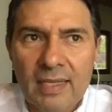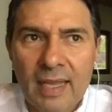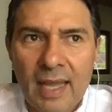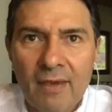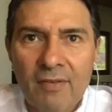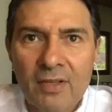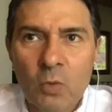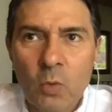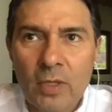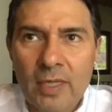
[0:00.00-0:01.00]
and have a
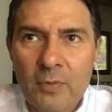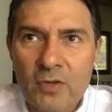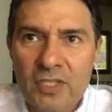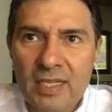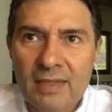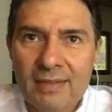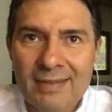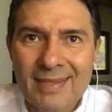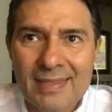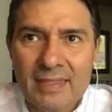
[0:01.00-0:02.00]
20%
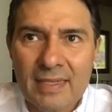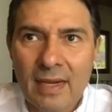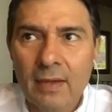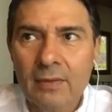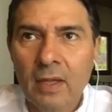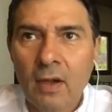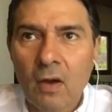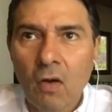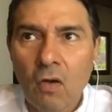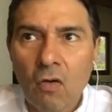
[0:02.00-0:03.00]
discount
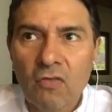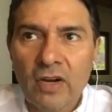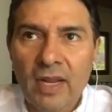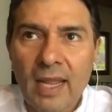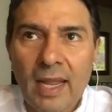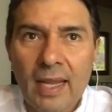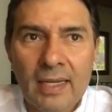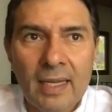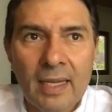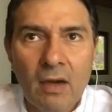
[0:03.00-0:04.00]
over
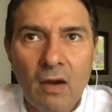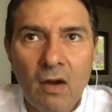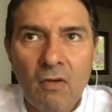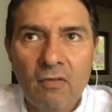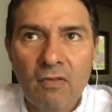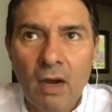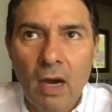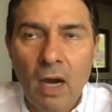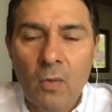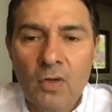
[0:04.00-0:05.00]
any of
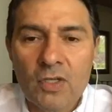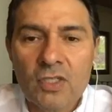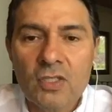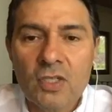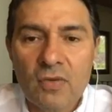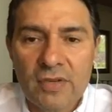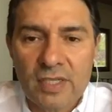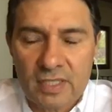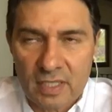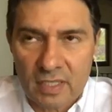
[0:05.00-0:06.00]
our
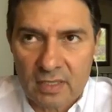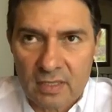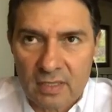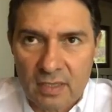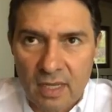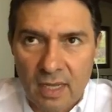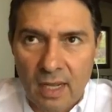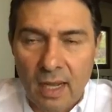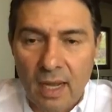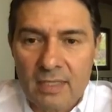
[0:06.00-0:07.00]
services.
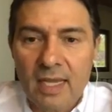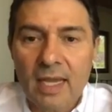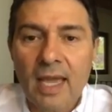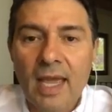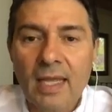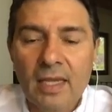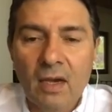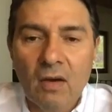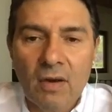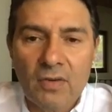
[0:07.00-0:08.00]
I say any
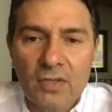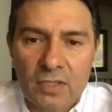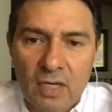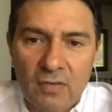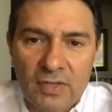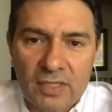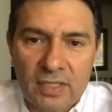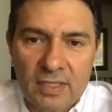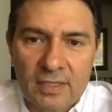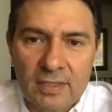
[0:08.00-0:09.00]
of our
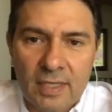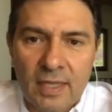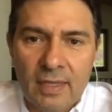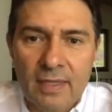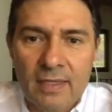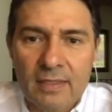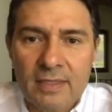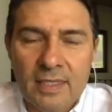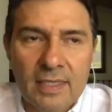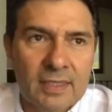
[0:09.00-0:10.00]
services.
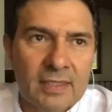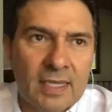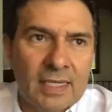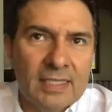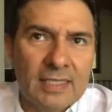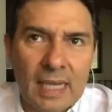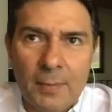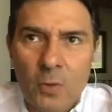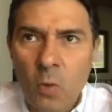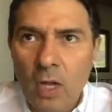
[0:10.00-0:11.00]
This is
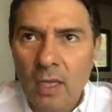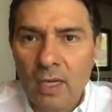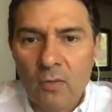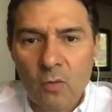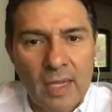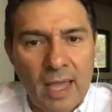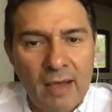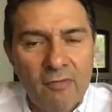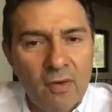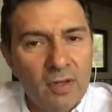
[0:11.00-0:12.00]
same quality we
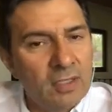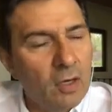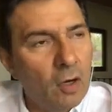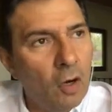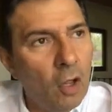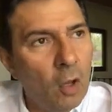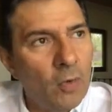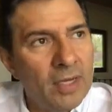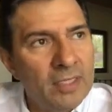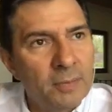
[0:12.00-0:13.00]
have
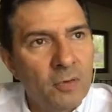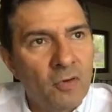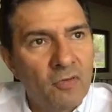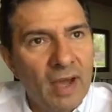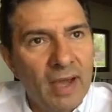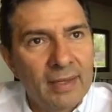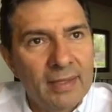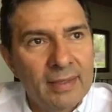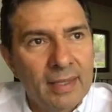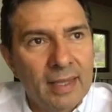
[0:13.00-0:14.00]
always provided,